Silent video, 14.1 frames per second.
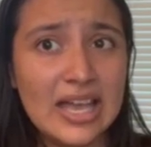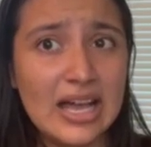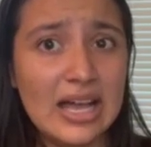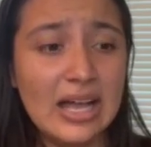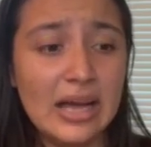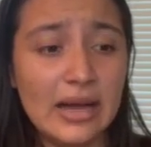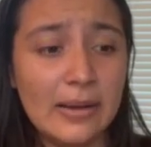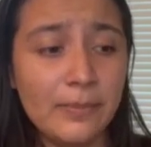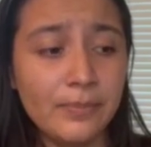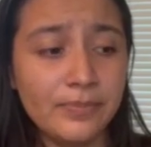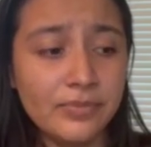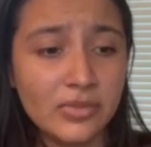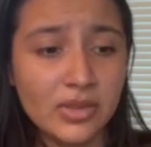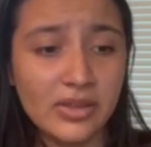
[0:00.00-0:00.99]

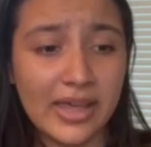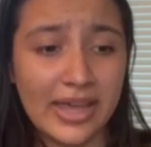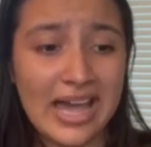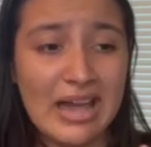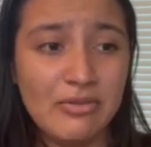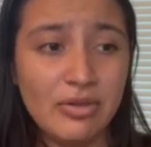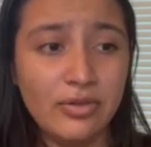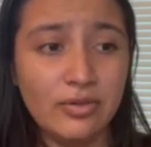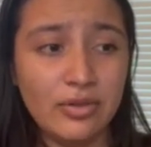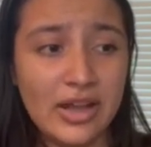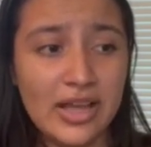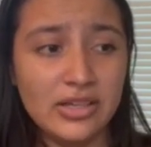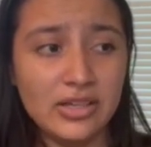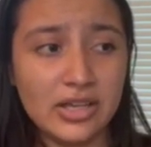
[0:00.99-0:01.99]
Like I have a
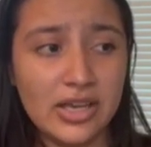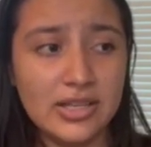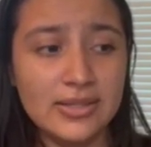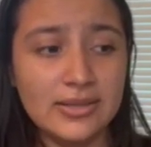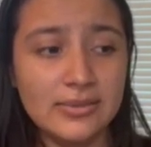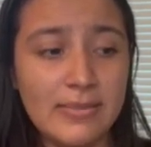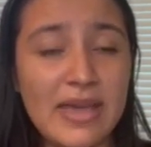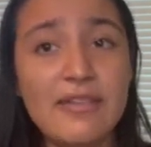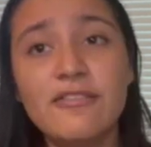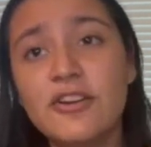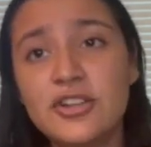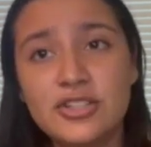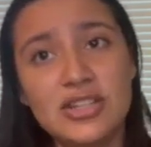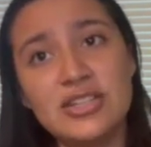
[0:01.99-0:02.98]
friend, because May
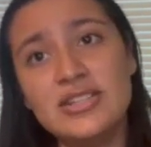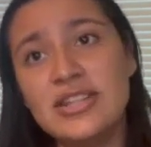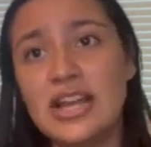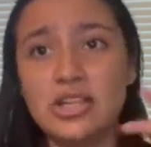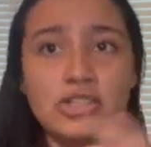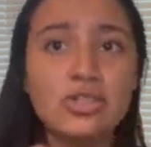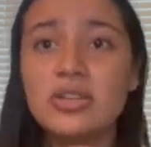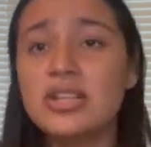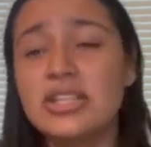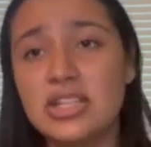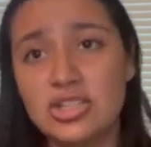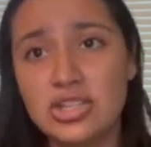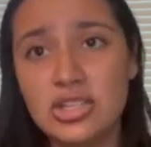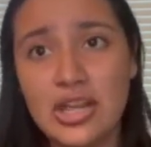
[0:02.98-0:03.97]
1st is National
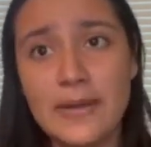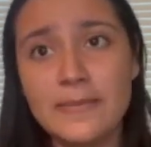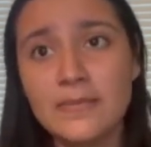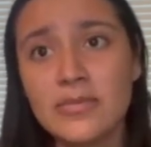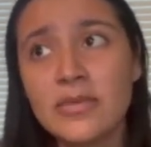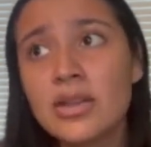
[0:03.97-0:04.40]
Decision Day,